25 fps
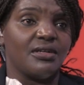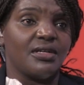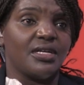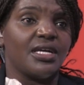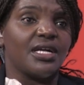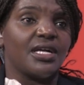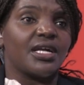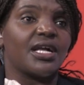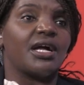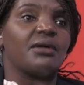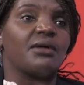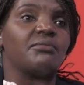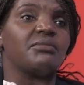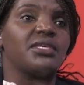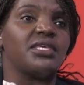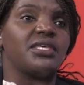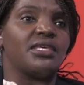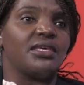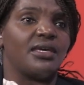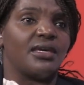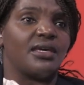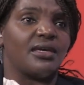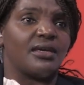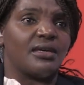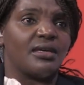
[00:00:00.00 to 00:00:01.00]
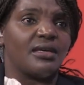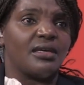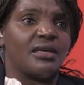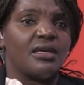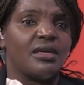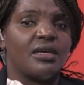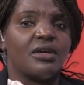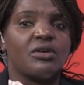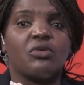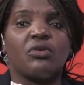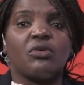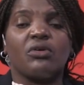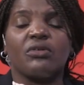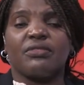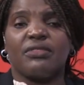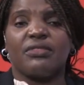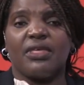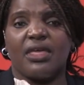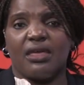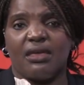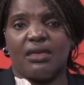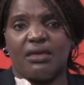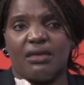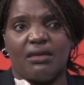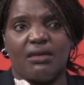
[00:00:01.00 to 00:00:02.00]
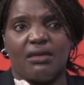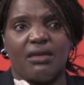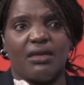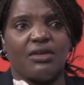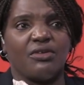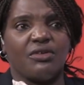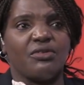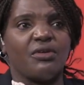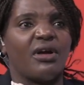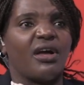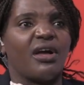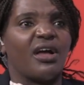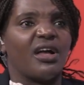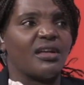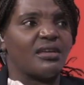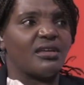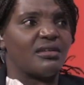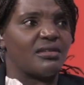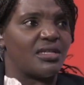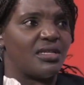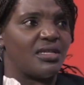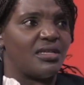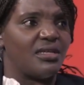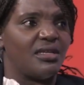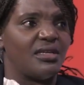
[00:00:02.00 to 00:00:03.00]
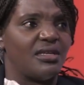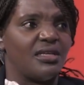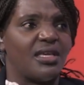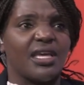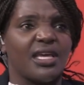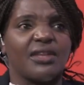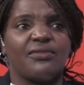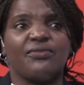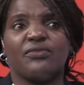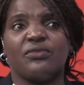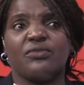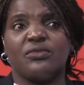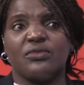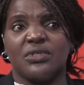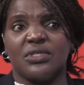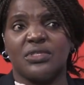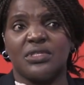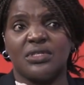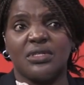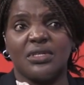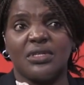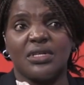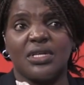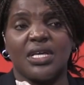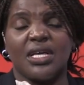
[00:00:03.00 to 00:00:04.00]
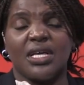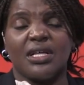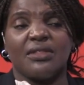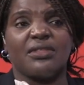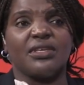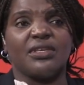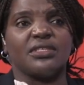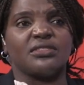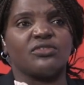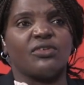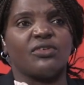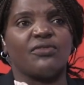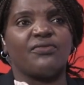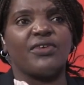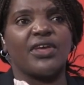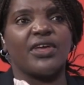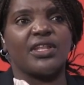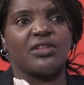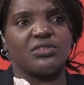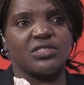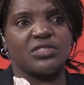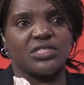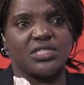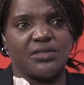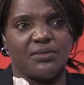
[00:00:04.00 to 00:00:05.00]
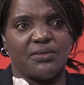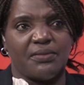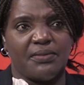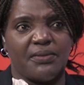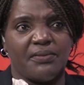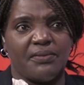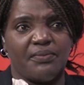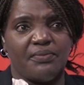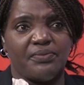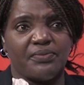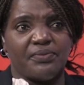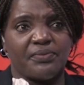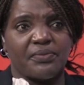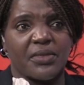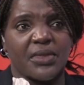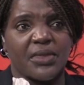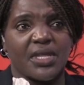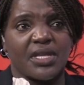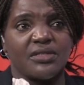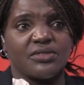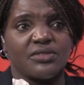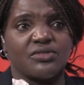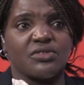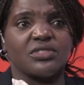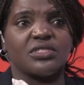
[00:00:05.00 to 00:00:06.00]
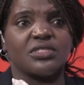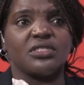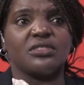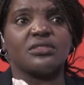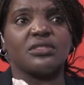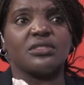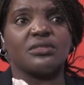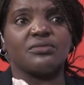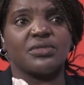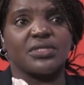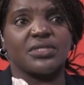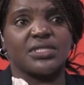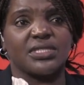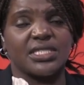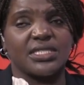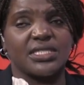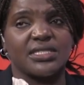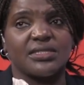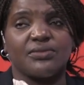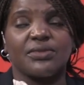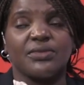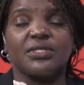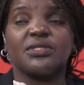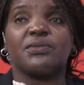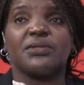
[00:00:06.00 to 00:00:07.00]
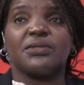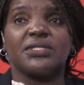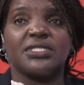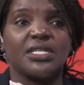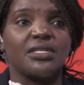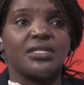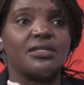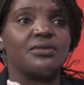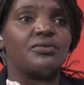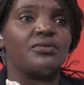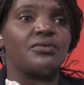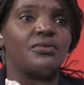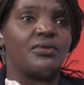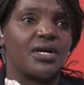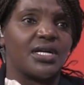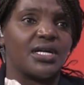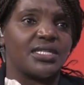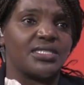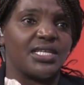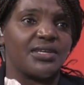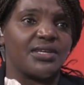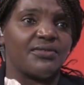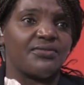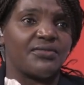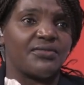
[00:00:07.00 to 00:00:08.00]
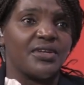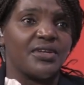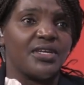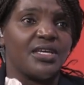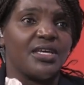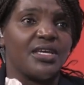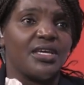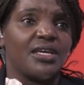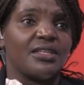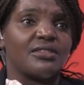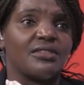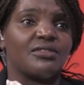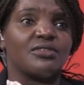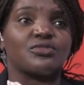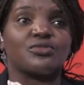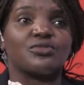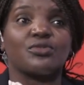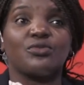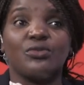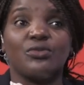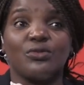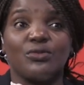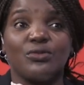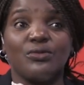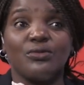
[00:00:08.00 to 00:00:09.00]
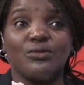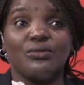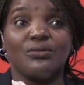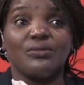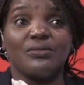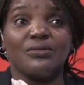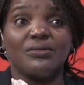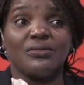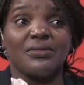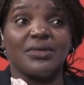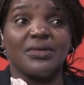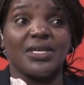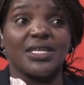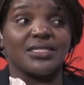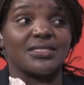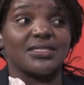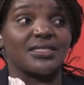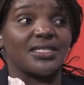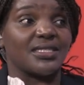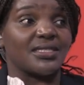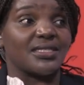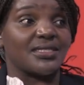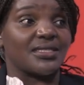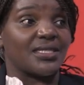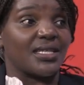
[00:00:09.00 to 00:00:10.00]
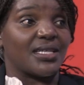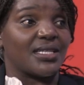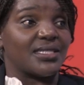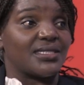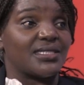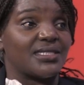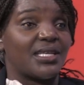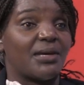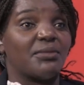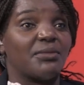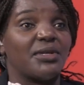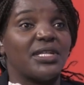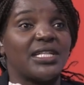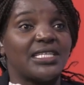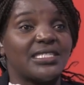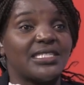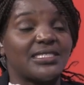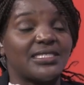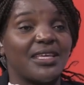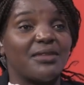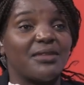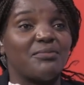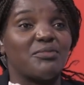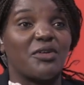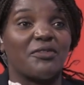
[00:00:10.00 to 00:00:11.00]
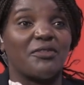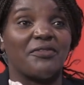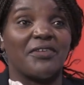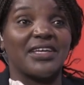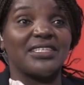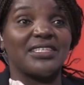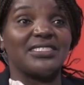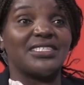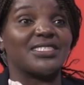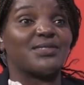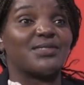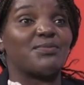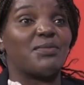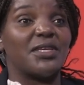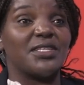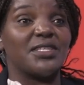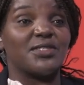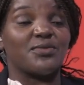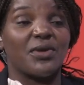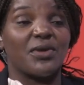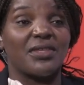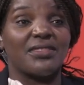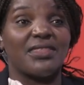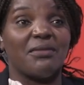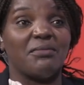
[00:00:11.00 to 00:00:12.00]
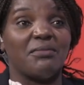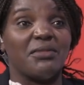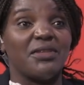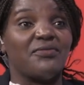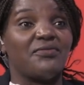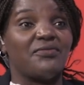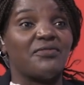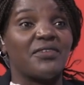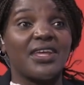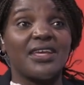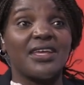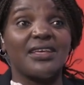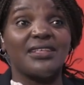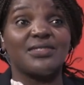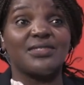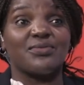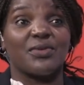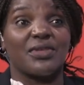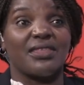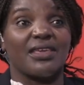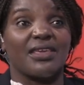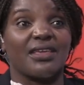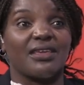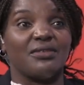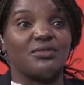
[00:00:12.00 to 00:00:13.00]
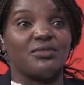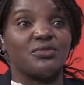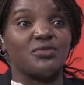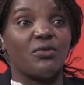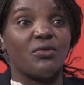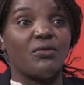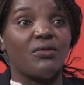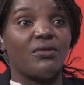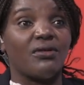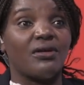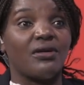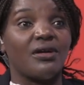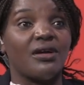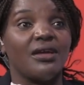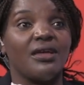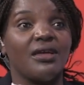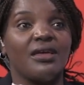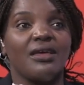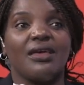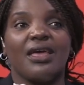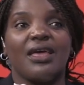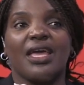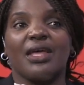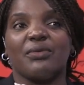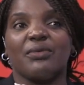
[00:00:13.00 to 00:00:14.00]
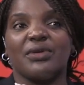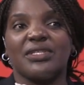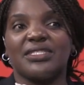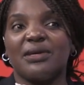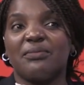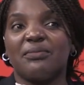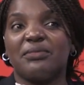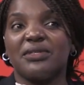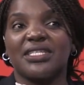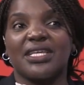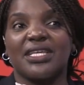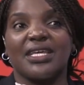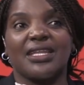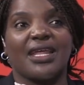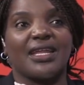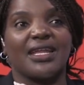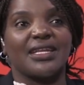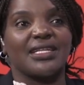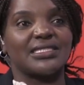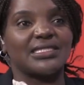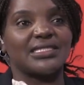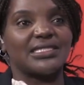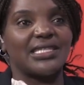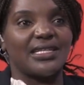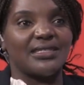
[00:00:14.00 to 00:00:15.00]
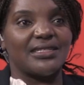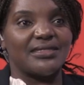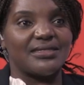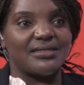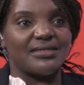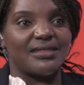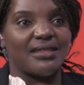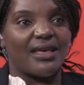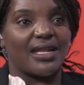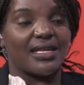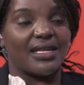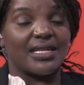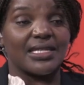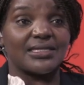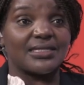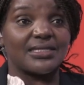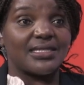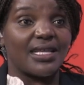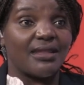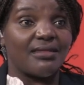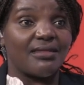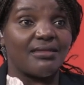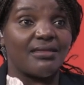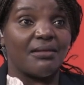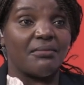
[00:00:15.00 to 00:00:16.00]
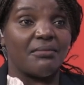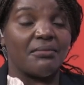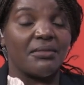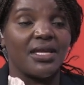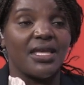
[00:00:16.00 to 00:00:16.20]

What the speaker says: Come here, go there, you're hungry, get food. There's no fellowship. So children with disabilities, especially who are deaf, the school, as Samuel has said, provides a space where they meet friends, where they can talk, and when somebody can understand them. Mm.